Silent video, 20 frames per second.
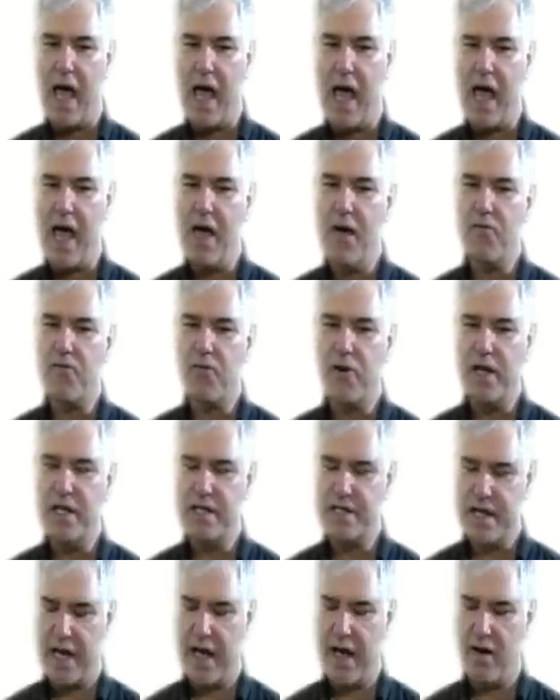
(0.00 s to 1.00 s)
Every
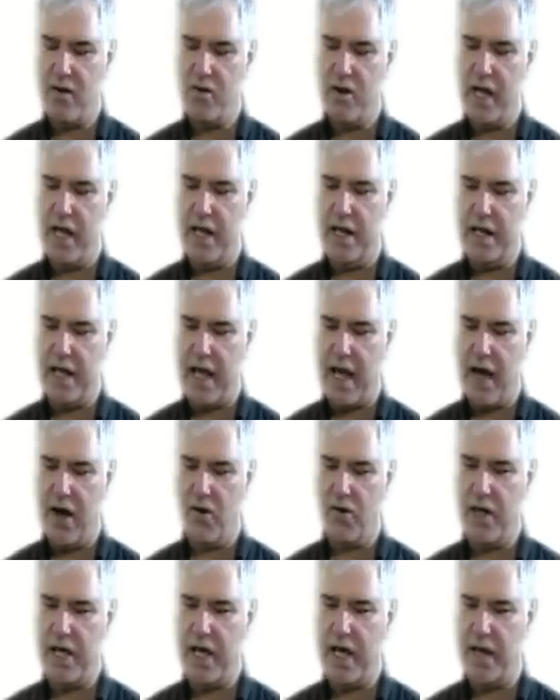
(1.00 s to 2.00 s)
town and
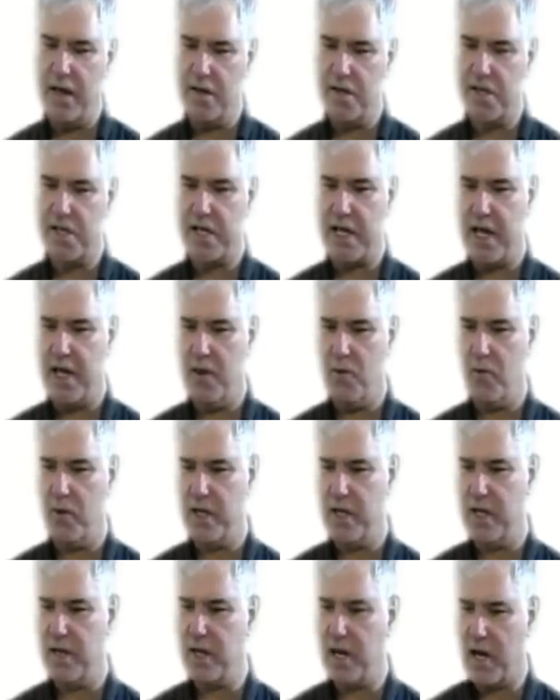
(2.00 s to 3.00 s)
county and state
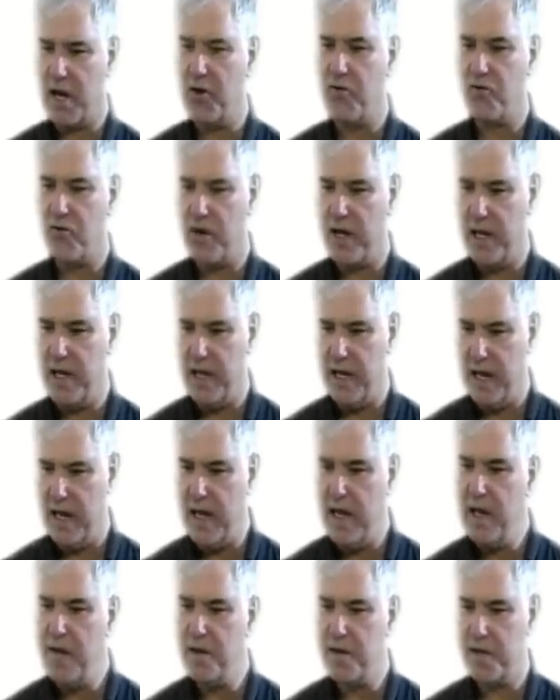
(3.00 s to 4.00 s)
within the country
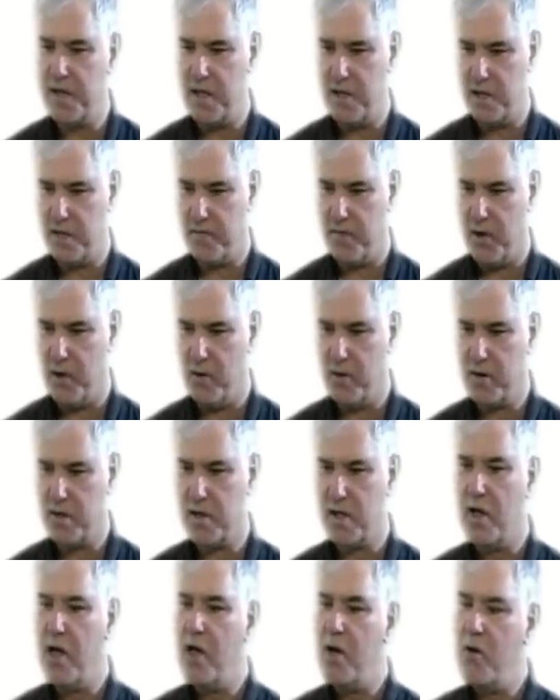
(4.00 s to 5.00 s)
needs these
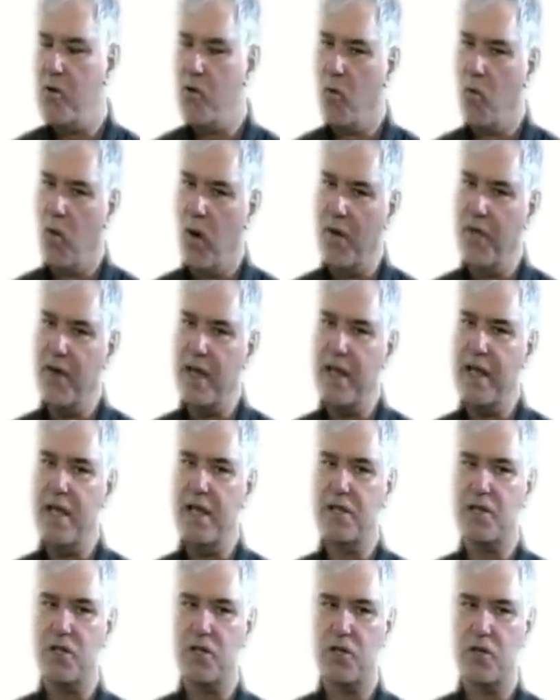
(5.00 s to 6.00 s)
folks. What they
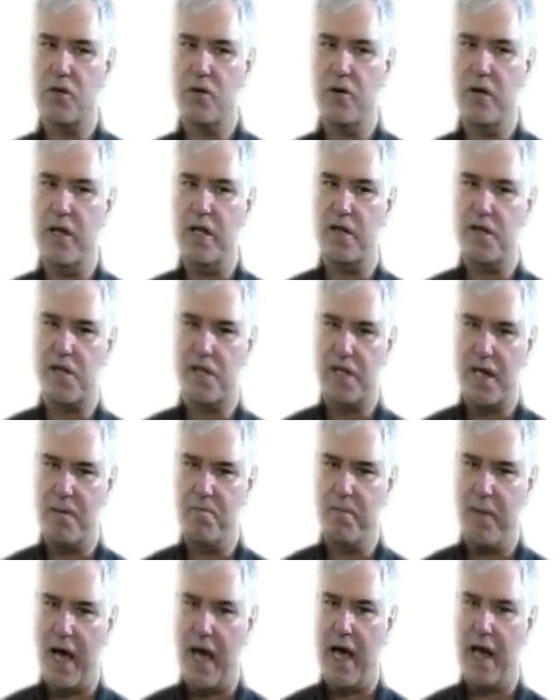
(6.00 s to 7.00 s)
need to do is
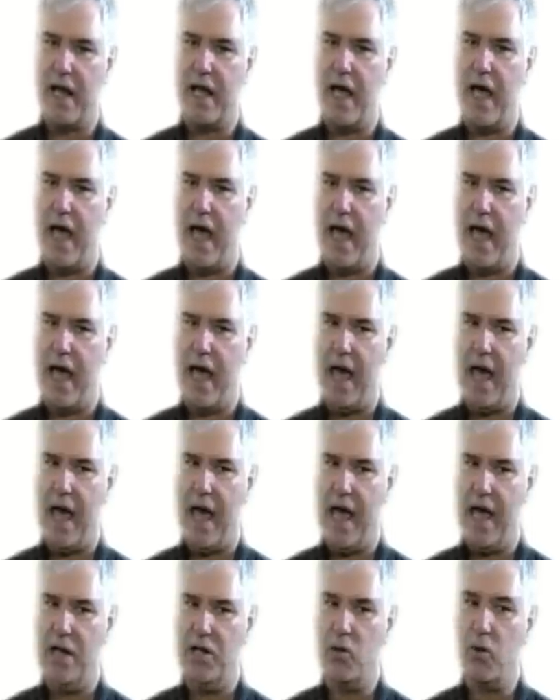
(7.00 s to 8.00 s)
step back
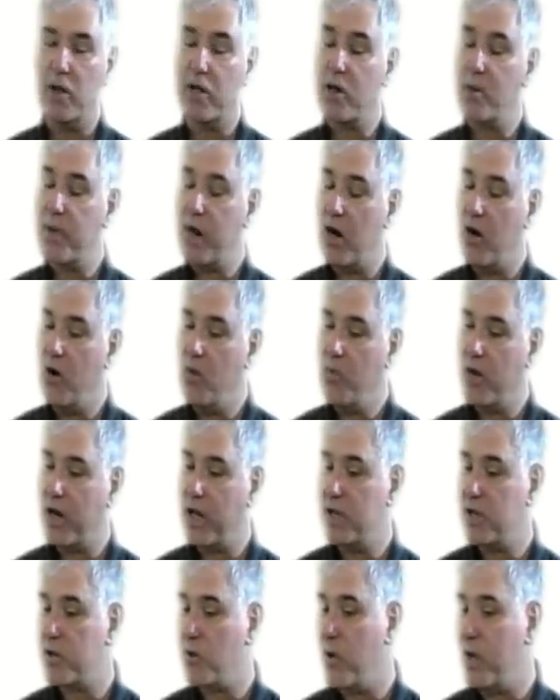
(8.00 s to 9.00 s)
and do a little bit of homework
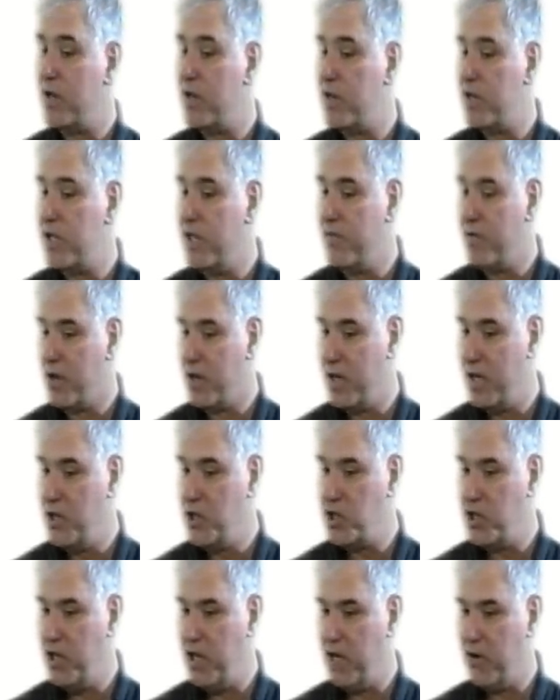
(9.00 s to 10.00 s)
as to what civil
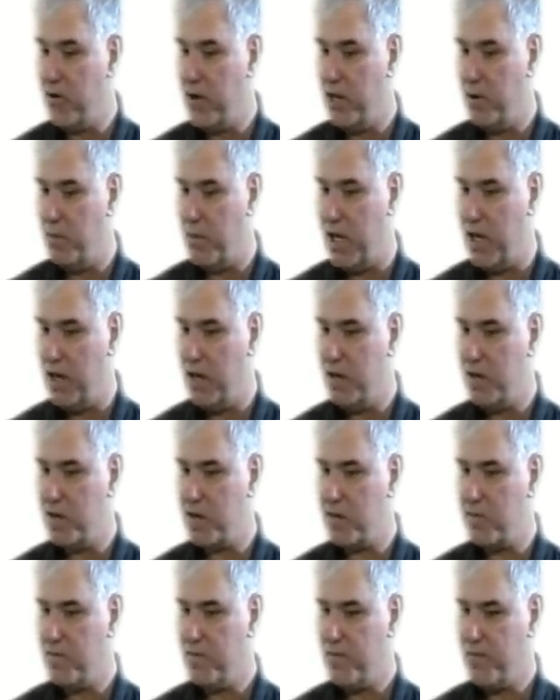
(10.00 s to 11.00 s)
engineering
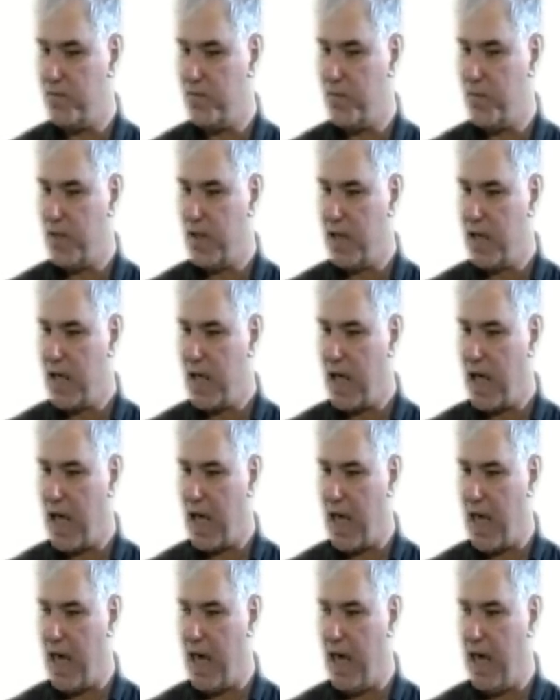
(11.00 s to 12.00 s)
means
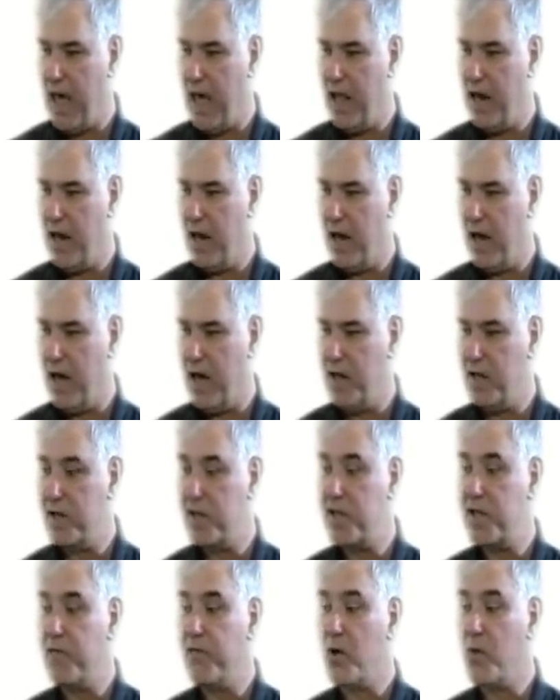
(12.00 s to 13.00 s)
and
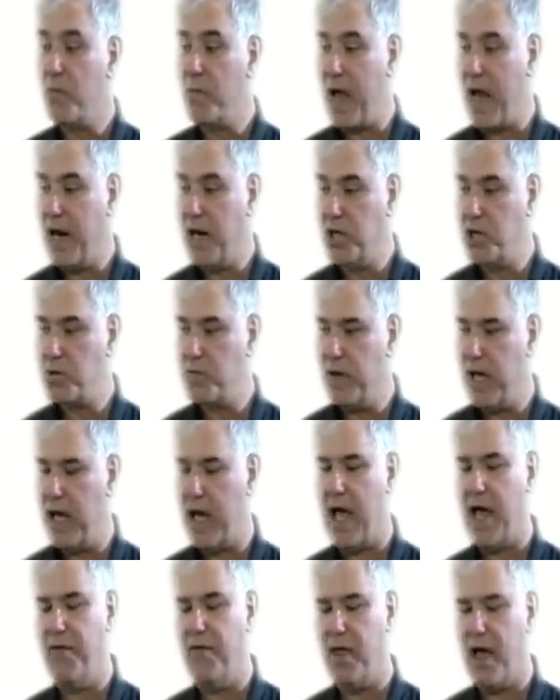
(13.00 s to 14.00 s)
civil management,
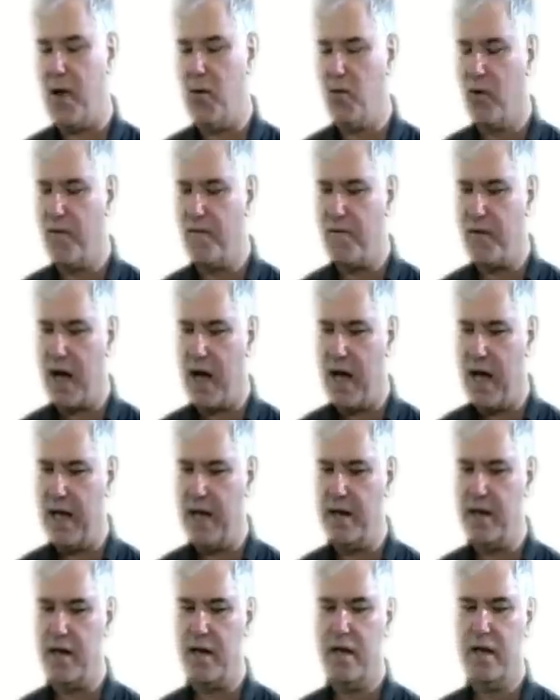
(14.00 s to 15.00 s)
and they will
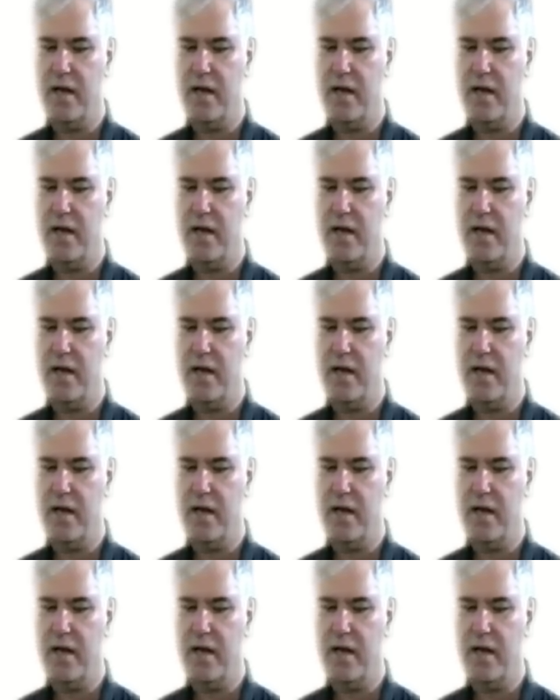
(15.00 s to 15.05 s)
find